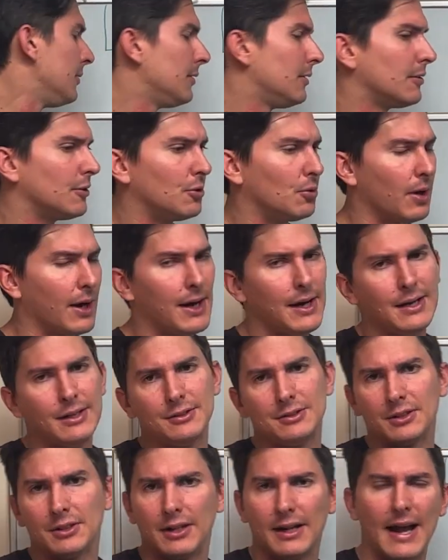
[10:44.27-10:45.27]

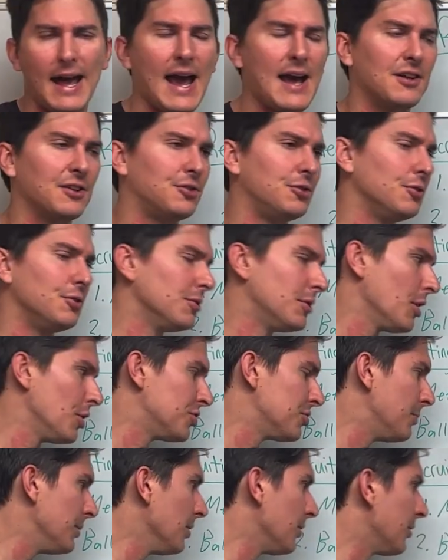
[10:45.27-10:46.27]
Grades, and then attitude and
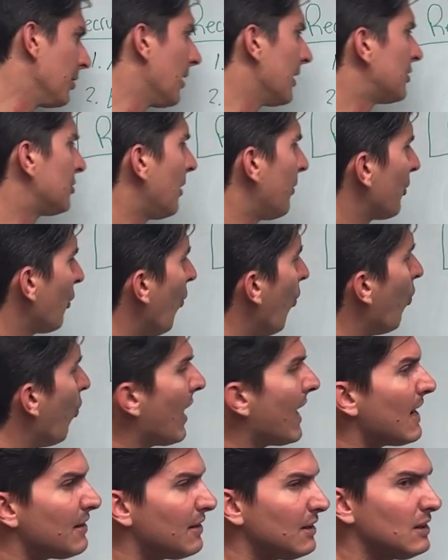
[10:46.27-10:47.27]
coachability. All right, so I want to
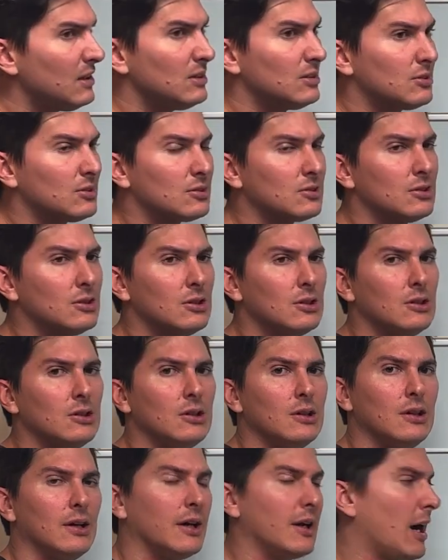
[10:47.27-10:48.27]
weigh these.
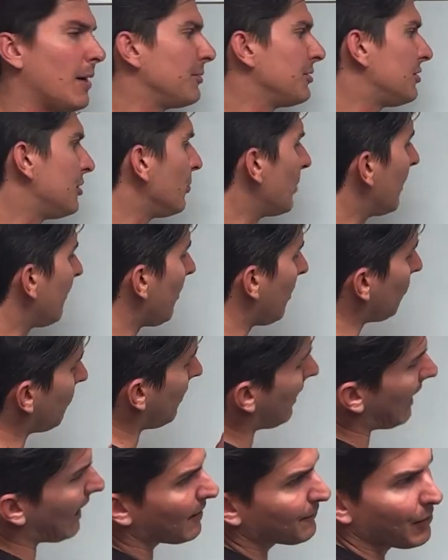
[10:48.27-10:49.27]
And obviously we have
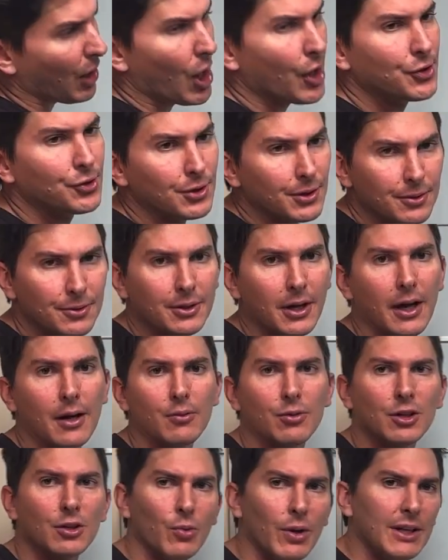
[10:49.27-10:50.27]
out of 100, okay?
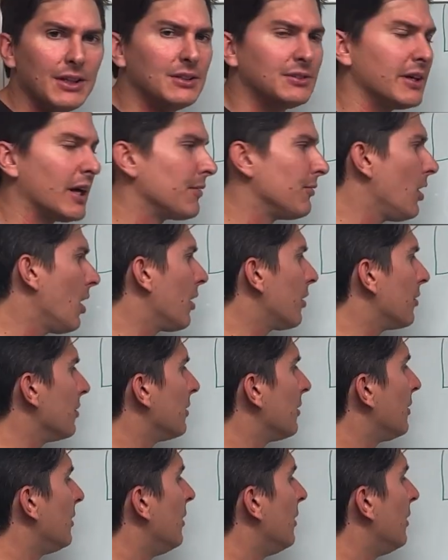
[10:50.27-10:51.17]
We're going to weigh these out of 100.